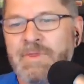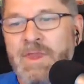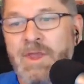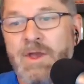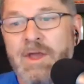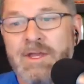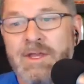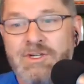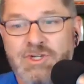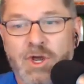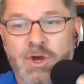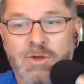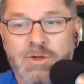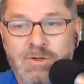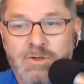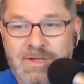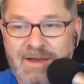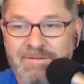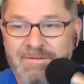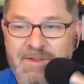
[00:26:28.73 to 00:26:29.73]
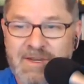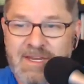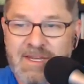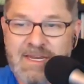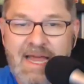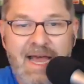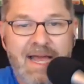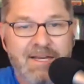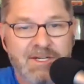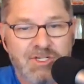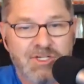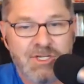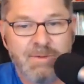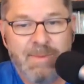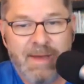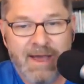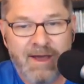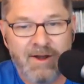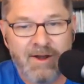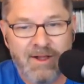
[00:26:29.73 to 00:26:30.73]
And Joe, you definitely did not cheap
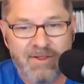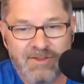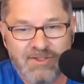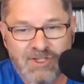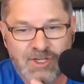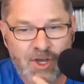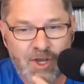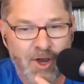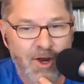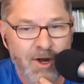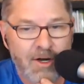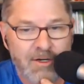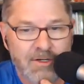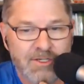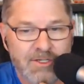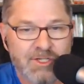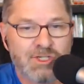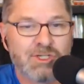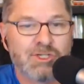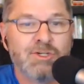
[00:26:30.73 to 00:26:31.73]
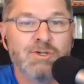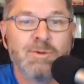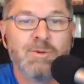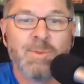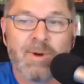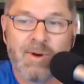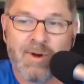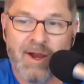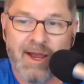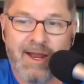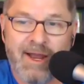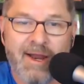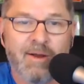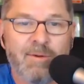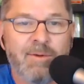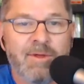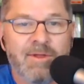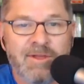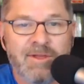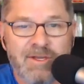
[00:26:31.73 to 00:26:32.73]
out on the cigar. Super great. I
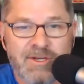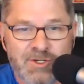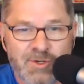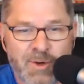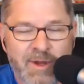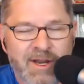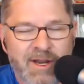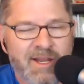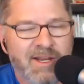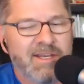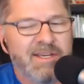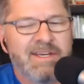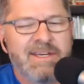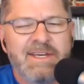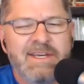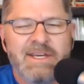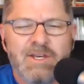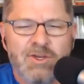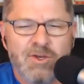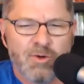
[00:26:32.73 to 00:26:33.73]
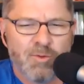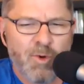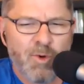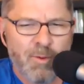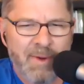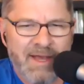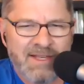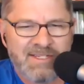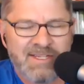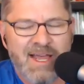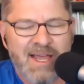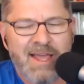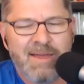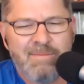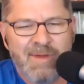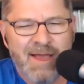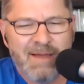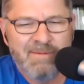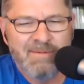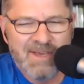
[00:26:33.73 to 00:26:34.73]
really enjoyed it. Good, robust.
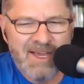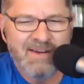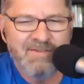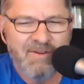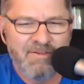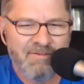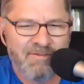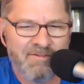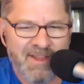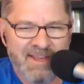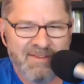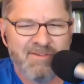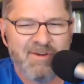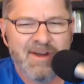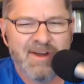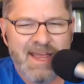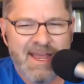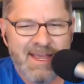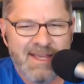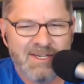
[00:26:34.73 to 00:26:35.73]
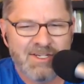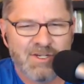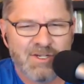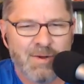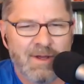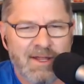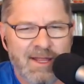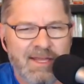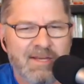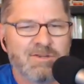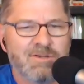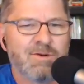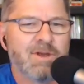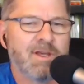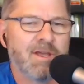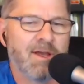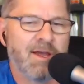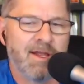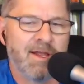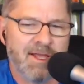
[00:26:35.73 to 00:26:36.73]
I'm kind of a flavor guy, so I
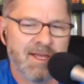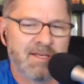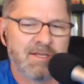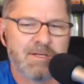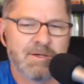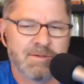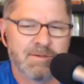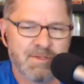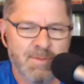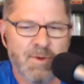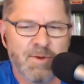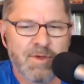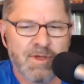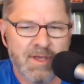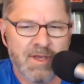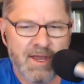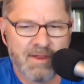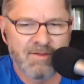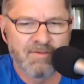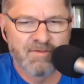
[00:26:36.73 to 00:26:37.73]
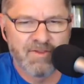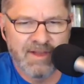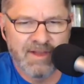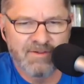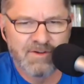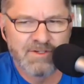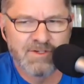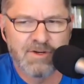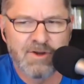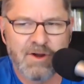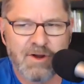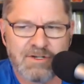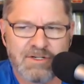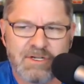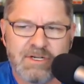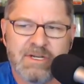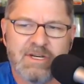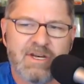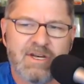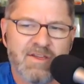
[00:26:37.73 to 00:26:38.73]
like smoking kind of the flavored cigars.
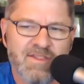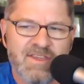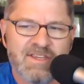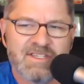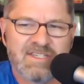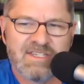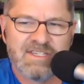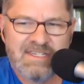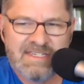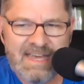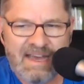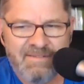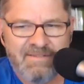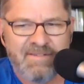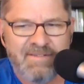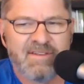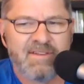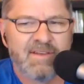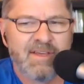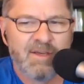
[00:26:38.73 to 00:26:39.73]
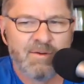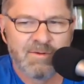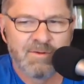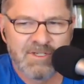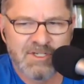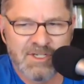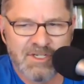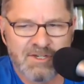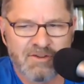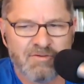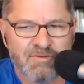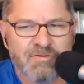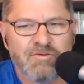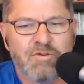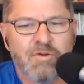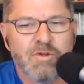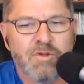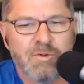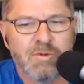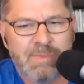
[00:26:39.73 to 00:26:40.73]
This definitely was just a
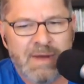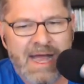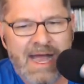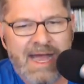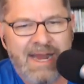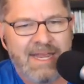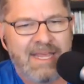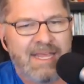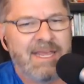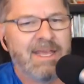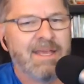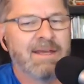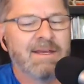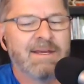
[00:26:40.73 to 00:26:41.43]
full body,